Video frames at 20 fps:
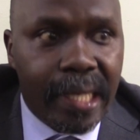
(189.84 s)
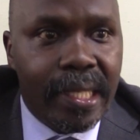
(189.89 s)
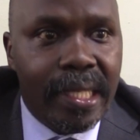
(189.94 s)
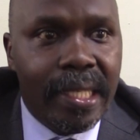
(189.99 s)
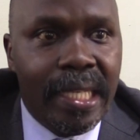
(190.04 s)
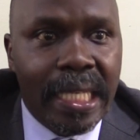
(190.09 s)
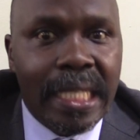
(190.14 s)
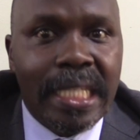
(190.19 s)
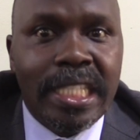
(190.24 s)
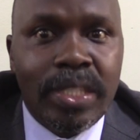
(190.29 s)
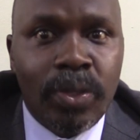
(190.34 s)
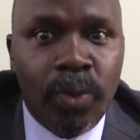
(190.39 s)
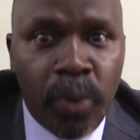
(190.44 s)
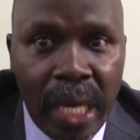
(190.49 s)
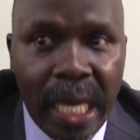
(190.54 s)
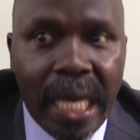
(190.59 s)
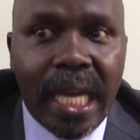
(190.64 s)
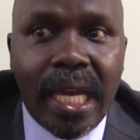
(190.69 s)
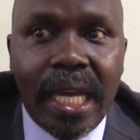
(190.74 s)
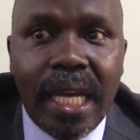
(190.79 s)
next
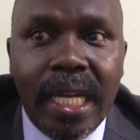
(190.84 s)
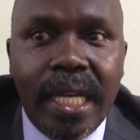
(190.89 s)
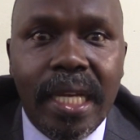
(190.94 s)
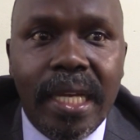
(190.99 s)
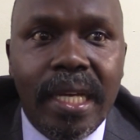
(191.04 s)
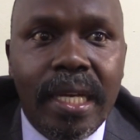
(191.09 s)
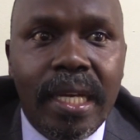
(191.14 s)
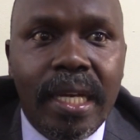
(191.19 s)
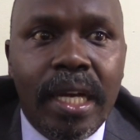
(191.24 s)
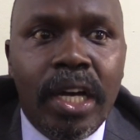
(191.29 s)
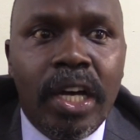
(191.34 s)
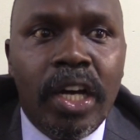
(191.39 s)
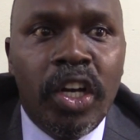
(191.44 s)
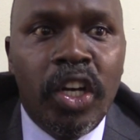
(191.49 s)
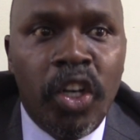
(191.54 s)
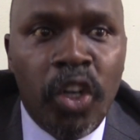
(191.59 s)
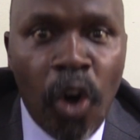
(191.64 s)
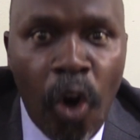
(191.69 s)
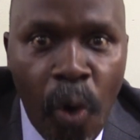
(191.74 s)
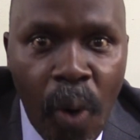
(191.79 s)
week,
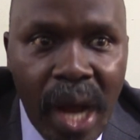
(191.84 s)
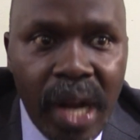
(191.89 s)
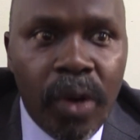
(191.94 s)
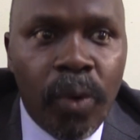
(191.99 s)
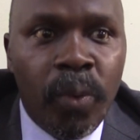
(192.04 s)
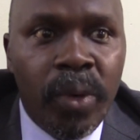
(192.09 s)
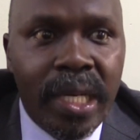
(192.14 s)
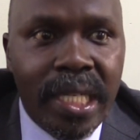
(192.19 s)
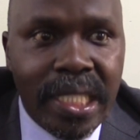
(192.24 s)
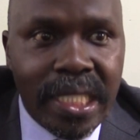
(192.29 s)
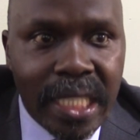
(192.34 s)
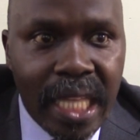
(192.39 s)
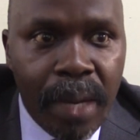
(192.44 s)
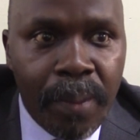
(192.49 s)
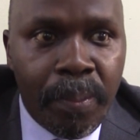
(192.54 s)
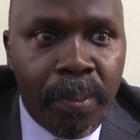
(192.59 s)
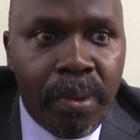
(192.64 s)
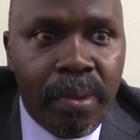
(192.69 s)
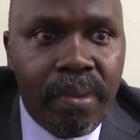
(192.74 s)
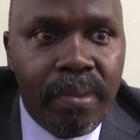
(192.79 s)
no one will
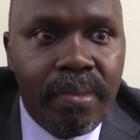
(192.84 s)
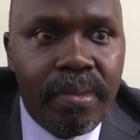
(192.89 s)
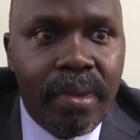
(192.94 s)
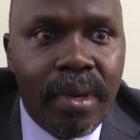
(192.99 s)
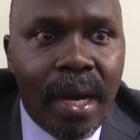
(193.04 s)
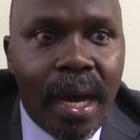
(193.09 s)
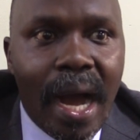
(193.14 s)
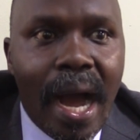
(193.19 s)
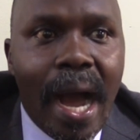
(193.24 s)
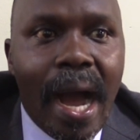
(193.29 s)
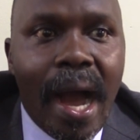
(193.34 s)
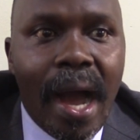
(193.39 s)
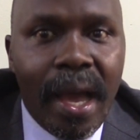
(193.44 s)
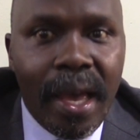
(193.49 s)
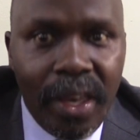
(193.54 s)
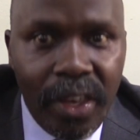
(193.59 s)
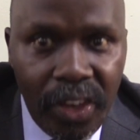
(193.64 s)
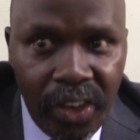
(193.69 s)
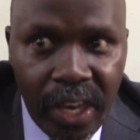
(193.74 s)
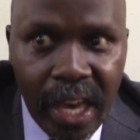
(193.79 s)
step
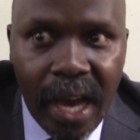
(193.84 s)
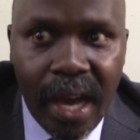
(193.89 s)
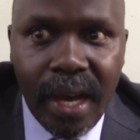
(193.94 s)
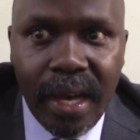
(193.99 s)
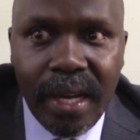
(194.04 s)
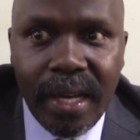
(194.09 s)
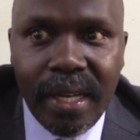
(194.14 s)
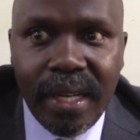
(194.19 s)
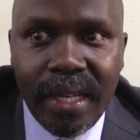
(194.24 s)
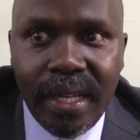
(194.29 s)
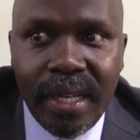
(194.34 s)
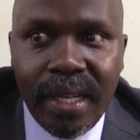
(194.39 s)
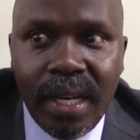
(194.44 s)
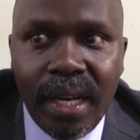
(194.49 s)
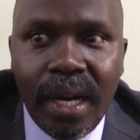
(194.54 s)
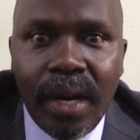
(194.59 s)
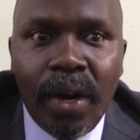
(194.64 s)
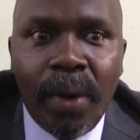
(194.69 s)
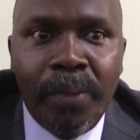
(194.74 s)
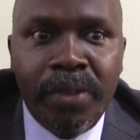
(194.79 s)
here.
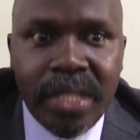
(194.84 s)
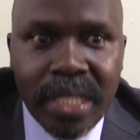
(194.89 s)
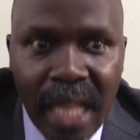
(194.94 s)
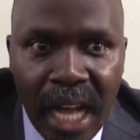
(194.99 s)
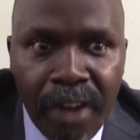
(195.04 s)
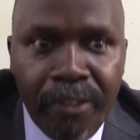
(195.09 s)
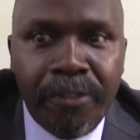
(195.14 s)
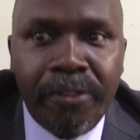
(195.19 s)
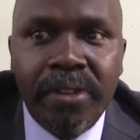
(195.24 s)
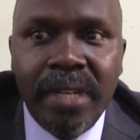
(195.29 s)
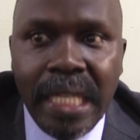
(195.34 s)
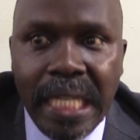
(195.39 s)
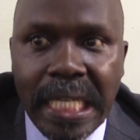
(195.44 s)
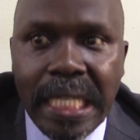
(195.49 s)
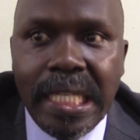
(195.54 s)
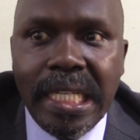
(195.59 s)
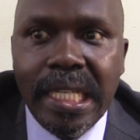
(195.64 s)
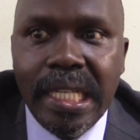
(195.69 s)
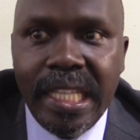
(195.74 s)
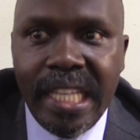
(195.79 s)
Staff
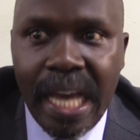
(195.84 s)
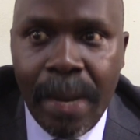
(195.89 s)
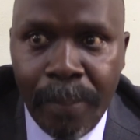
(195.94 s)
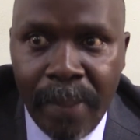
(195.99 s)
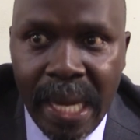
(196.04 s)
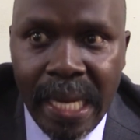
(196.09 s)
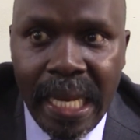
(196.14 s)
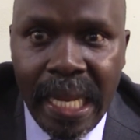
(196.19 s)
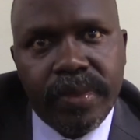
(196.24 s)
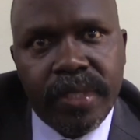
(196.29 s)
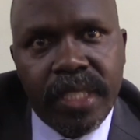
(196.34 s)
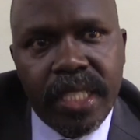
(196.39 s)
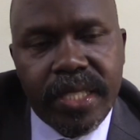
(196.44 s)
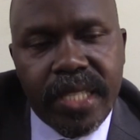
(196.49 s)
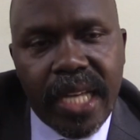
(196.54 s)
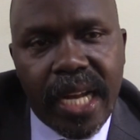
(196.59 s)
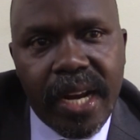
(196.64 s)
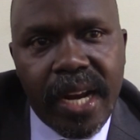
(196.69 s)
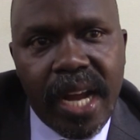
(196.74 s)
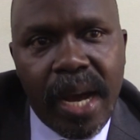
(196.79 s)
need their money. This
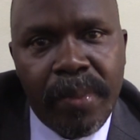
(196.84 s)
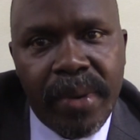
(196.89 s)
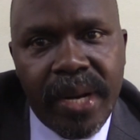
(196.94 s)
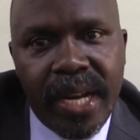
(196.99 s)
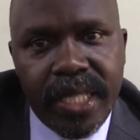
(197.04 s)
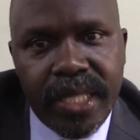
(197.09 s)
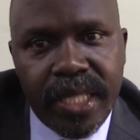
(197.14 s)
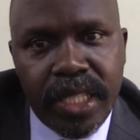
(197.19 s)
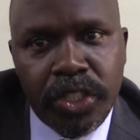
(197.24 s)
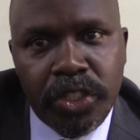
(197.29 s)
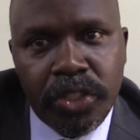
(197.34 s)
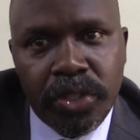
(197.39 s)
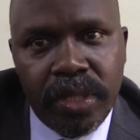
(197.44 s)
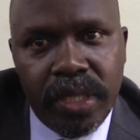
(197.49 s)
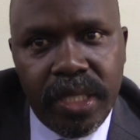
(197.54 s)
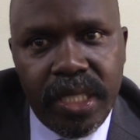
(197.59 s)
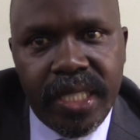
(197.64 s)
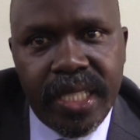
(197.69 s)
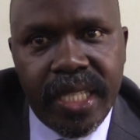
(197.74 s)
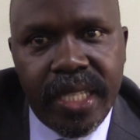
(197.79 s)
salary harmonization
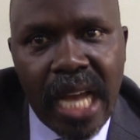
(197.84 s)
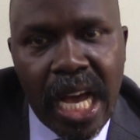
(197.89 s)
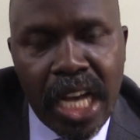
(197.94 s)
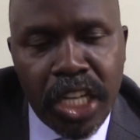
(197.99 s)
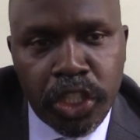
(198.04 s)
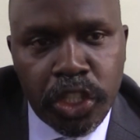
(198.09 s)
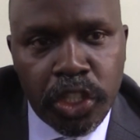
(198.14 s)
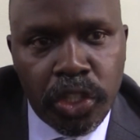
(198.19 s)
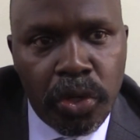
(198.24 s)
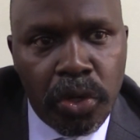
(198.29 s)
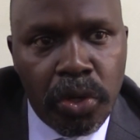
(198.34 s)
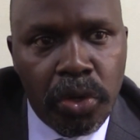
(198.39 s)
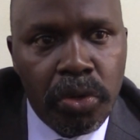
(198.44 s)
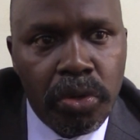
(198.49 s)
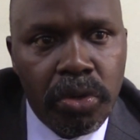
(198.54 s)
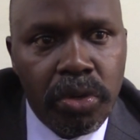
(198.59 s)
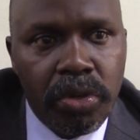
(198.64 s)
is a national